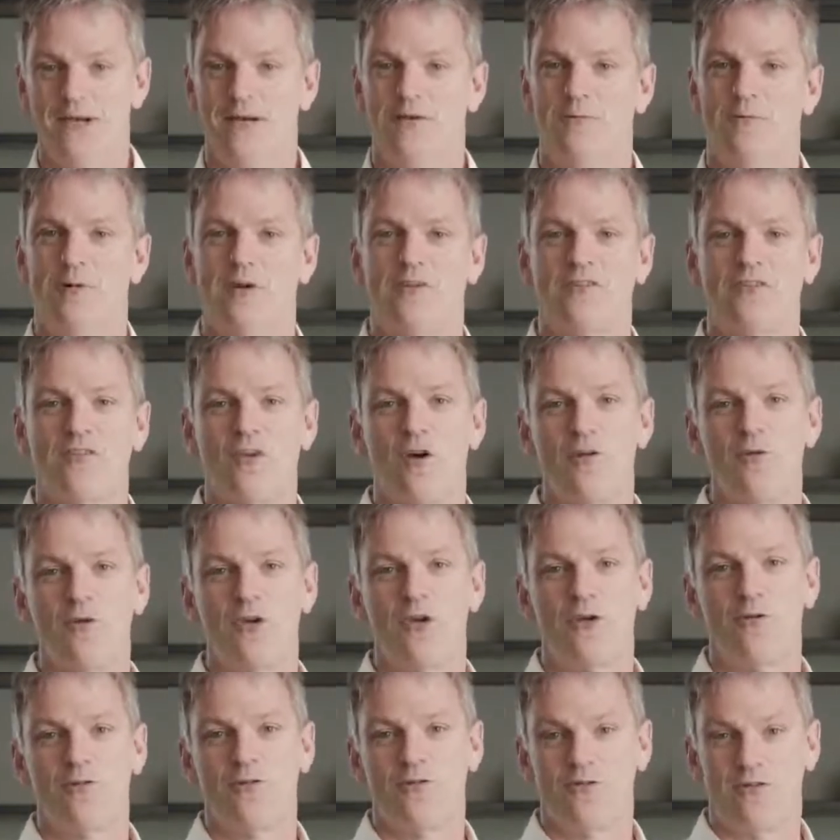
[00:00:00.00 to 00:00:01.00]
We're so
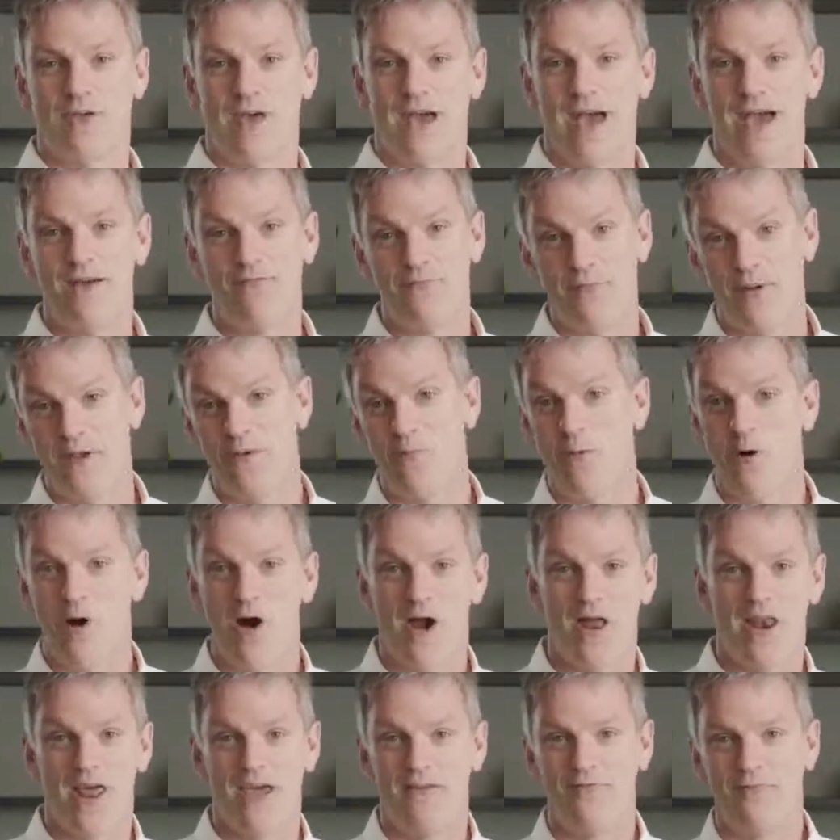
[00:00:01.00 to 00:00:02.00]
used to
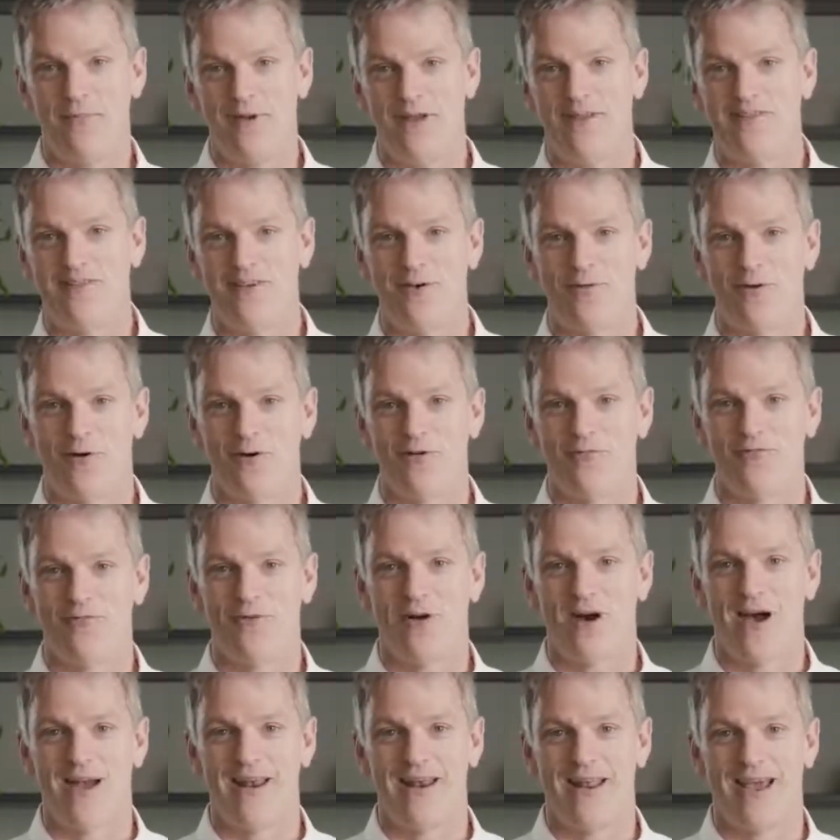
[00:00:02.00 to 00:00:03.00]
FP1, FP2 on a
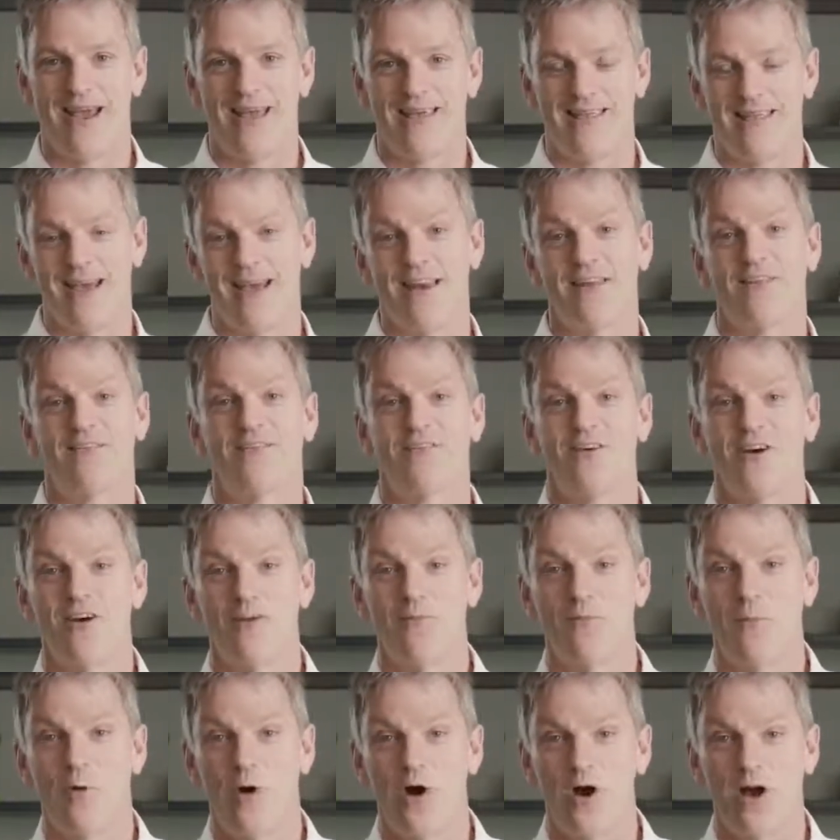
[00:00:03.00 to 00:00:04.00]
Friday, then a
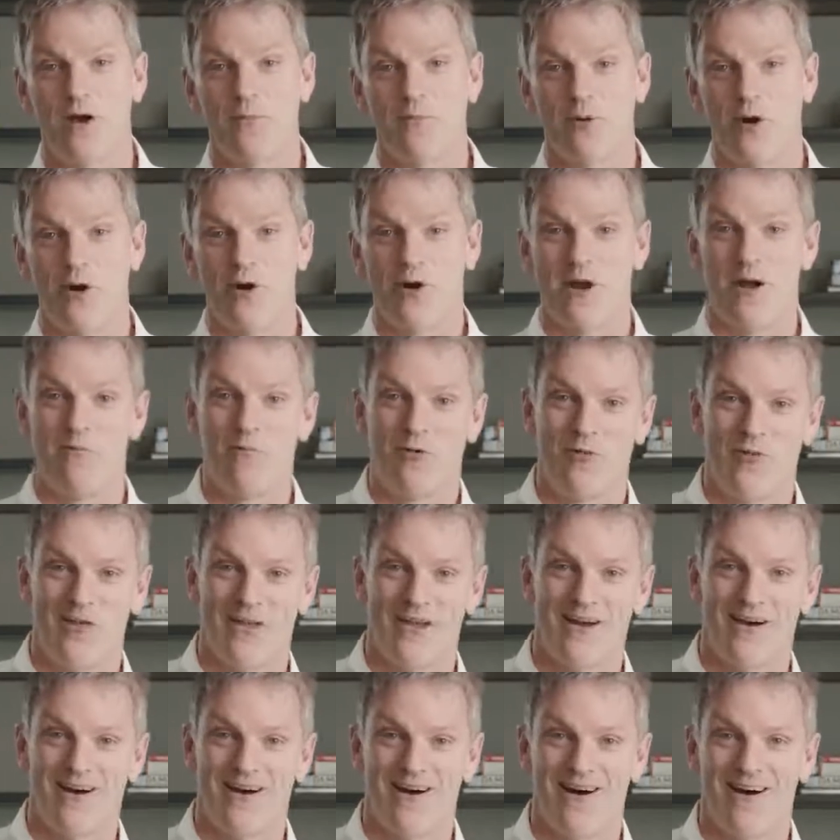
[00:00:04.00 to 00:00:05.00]
certain work program on the
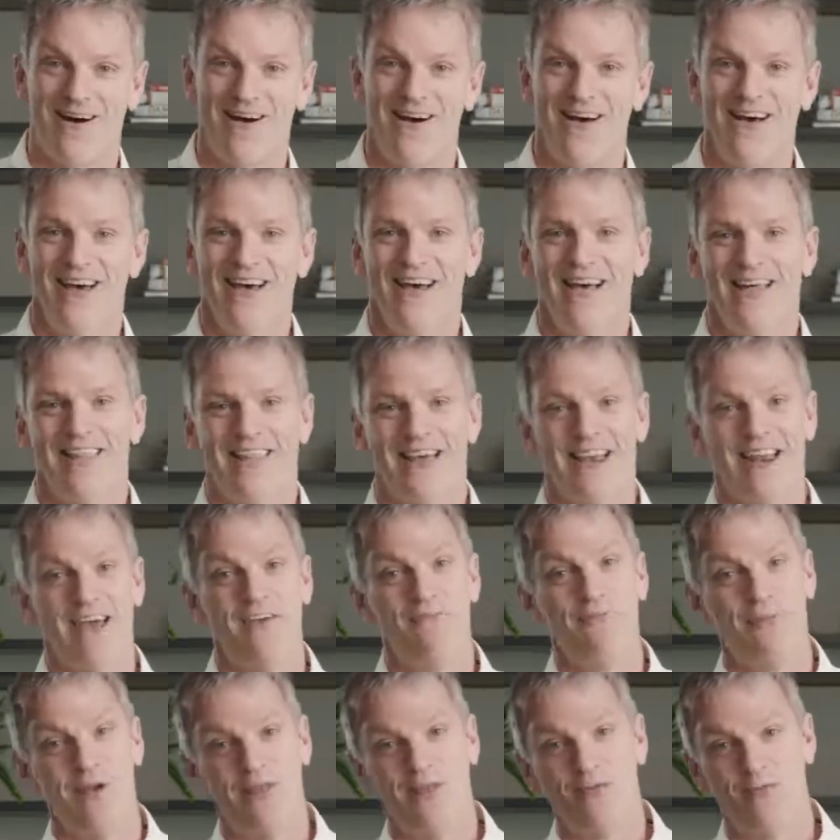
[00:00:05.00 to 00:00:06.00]
car, then
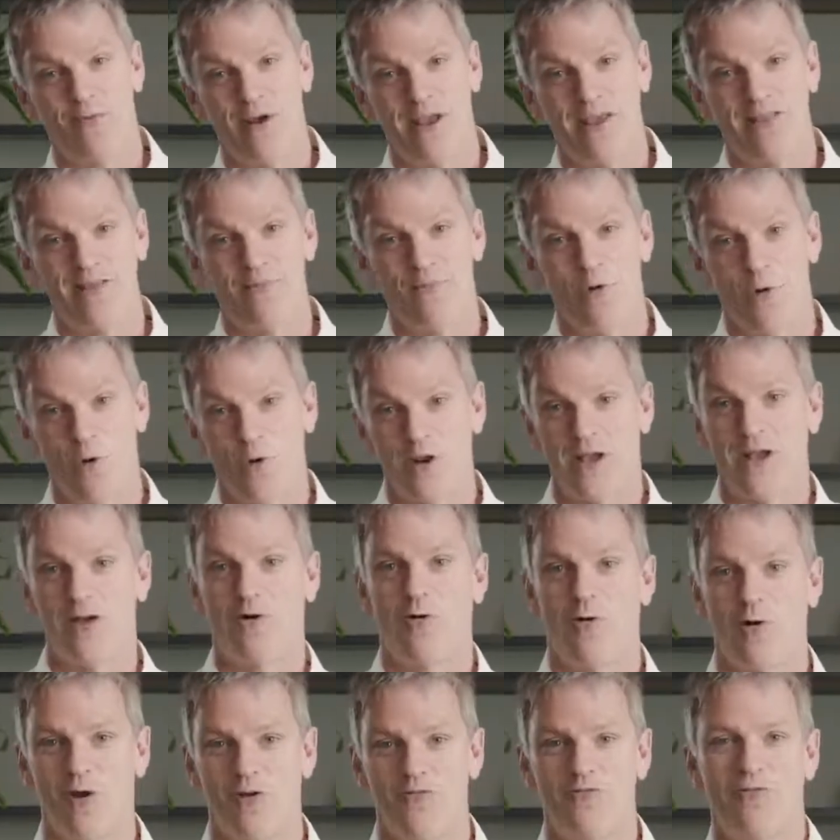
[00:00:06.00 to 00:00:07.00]
FP3 in the morning,
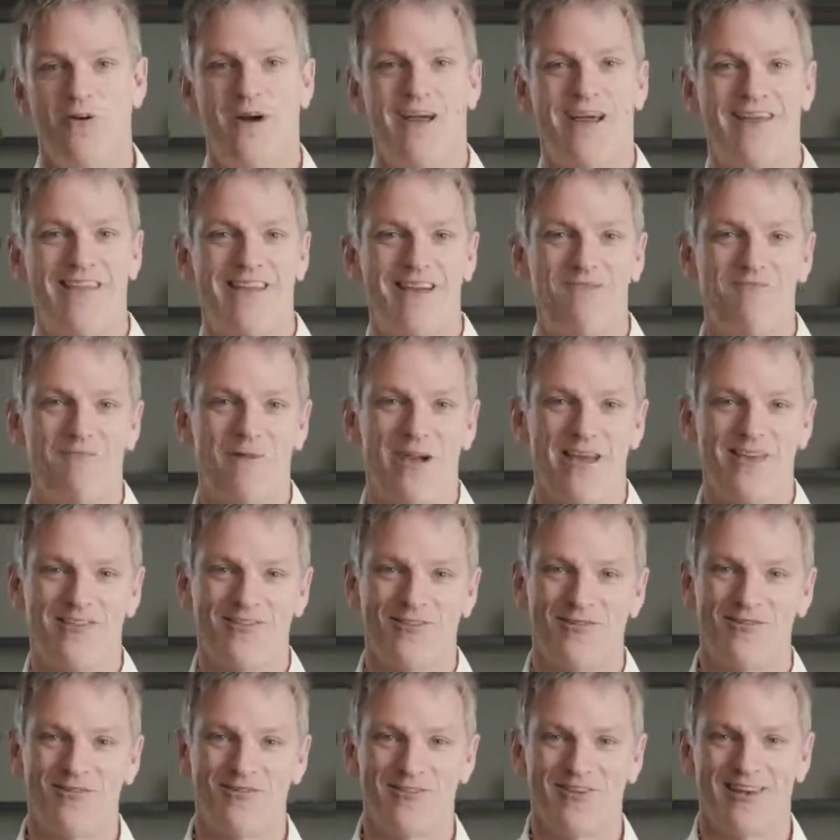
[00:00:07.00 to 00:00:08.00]
qualifying, and then race
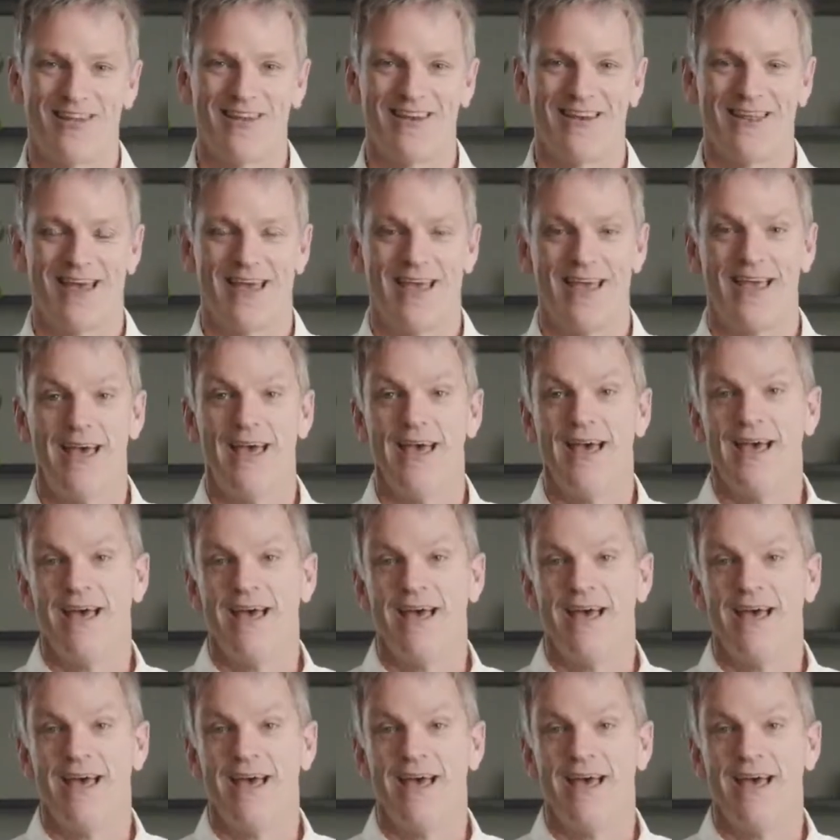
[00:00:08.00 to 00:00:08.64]
on Sunday.